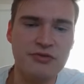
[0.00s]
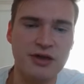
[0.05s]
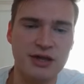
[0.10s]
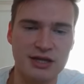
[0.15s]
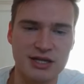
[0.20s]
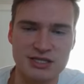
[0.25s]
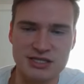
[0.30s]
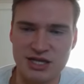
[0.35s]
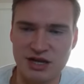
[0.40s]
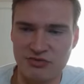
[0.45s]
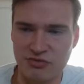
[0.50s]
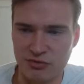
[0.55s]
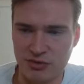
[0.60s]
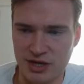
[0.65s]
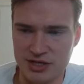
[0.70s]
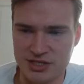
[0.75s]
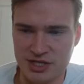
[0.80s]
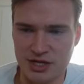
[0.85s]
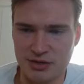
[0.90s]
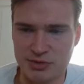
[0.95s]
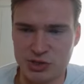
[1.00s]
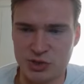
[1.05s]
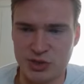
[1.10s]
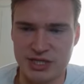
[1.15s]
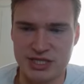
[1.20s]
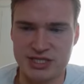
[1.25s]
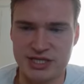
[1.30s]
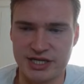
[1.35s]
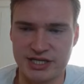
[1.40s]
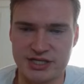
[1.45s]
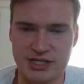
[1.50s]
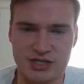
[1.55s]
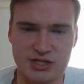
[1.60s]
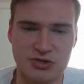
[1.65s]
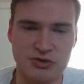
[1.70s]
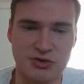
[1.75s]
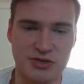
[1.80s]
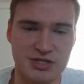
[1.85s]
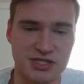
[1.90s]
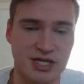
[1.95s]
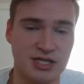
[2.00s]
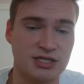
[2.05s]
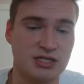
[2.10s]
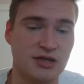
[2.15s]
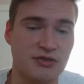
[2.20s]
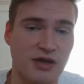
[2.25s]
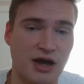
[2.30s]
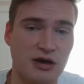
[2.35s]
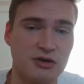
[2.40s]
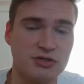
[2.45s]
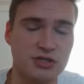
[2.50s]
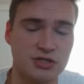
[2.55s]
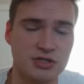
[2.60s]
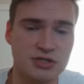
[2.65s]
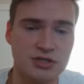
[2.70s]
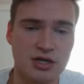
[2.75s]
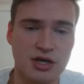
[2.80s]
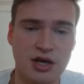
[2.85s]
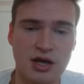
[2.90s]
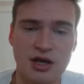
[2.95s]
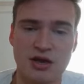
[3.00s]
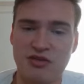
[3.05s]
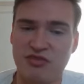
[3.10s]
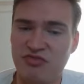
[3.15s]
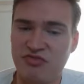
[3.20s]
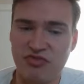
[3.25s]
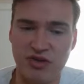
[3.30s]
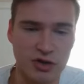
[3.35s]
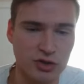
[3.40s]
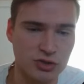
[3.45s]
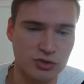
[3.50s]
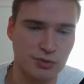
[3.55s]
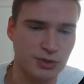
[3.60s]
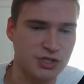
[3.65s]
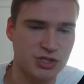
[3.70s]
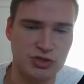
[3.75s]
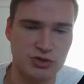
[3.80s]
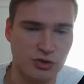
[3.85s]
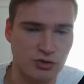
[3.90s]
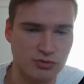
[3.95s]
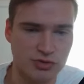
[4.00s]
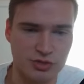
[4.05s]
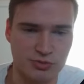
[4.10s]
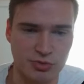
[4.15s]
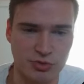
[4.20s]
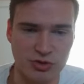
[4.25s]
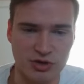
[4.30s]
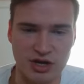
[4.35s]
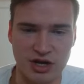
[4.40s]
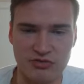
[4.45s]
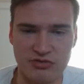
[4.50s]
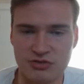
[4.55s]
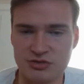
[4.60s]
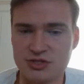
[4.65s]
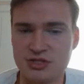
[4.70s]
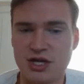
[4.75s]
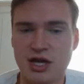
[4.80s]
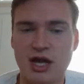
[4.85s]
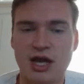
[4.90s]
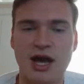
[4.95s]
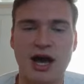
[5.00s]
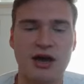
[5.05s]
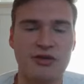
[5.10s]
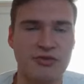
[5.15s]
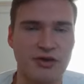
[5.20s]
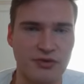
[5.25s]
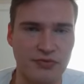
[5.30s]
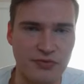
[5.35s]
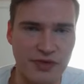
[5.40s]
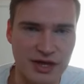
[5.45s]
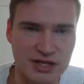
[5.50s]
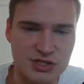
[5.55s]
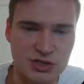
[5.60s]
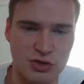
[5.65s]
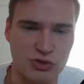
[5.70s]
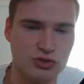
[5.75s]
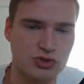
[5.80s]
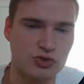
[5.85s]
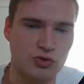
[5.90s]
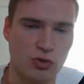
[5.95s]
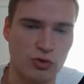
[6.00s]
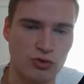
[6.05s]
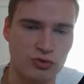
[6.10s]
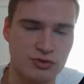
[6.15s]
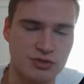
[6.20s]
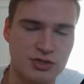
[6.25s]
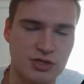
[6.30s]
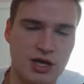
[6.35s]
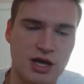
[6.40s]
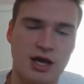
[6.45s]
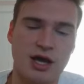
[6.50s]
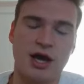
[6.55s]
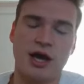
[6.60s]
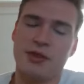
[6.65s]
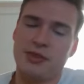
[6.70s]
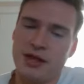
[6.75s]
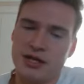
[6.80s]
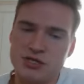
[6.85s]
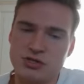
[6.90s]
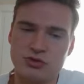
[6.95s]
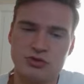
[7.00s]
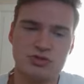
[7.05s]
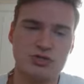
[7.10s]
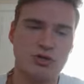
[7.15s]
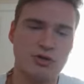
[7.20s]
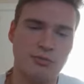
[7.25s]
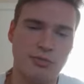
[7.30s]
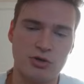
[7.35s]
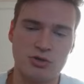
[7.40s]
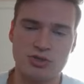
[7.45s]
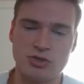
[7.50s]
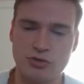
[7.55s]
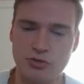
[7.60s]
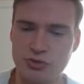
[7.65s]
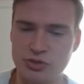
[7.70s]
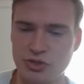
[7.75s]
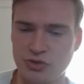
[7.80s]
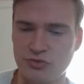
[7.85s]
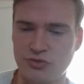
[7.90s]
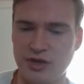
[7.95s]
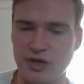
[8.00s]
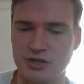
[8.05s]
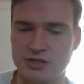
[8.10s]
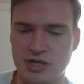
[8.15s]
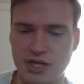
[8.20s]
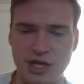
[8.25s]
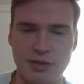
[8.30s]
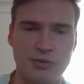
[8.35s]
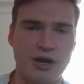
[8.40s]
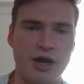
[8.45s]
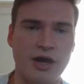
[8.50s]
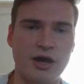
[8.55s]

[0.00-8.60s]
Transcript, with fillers: think this level right here between 62 and 60,000, filled with strong support levels, I think that's going to hold. And that's also the most crucial thing to keep an